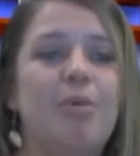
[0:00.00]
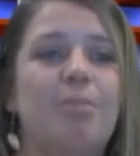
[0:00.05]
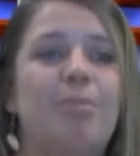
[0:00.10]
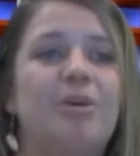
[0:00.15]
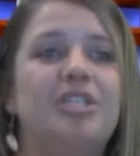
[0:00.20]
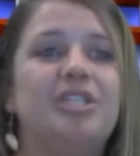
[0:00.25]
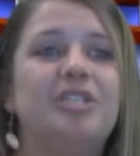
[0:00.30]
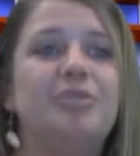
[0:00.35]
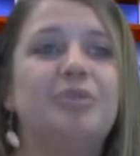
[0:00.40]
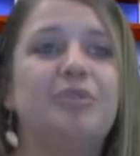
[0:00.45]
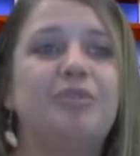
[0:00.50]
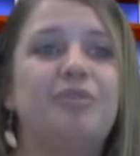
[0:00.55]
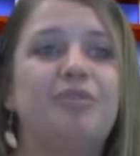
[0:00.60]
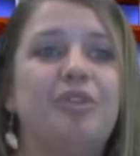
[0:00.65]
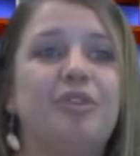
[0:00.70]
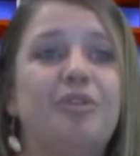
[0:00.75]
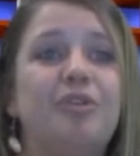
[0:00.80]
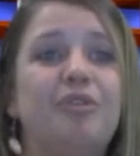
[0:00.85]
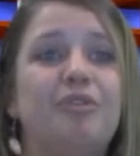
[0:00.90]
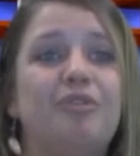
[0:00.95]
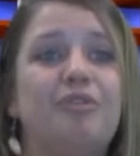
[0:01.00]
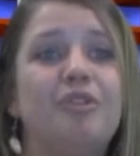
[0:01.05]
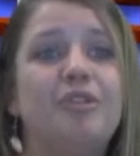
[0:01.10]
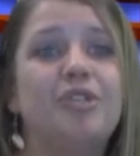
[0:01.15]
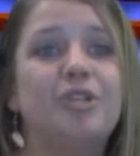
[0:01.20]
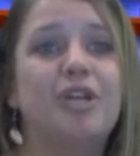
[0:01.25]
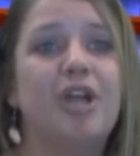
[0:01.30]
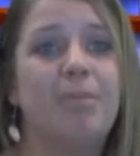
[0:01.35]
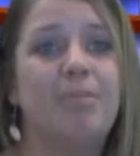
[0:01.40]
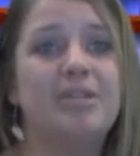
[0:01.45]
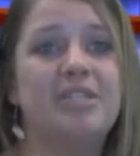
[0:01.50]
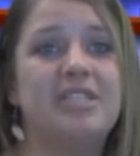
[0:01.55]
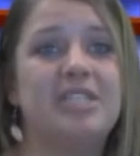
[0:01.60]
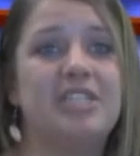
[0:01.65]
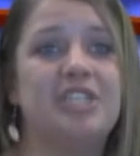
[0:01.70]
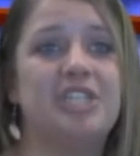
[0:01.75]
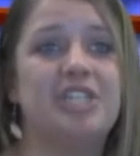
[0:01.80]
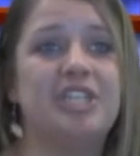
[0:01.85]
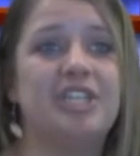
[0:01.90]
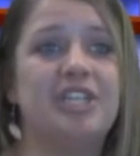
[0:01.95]
but to review the future
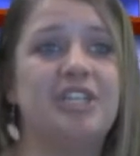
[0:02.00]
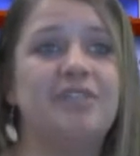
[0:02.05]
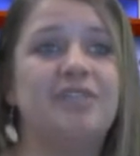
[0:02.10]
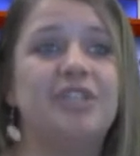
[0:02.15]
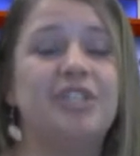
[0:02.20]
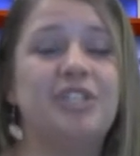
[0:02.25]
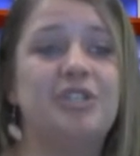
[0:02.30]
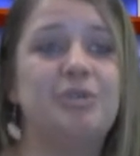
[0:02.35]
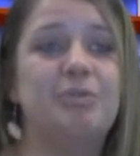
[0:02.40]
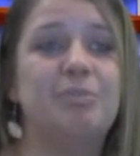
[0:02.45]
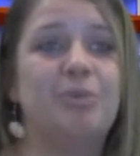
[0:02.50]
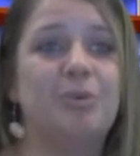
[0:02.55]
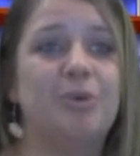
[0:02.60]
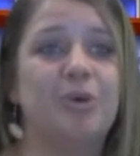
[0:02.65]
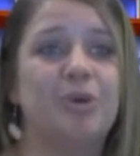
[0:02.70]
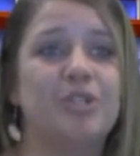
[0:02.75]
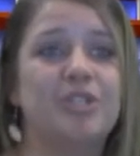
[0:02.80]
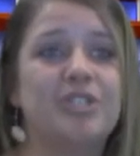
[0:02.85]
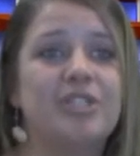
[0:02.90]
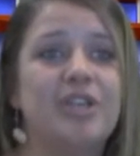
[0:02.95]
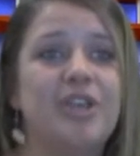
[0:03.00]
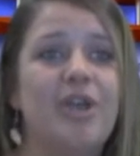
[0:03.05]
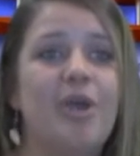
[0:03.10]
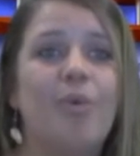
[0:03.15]
composition of the two boards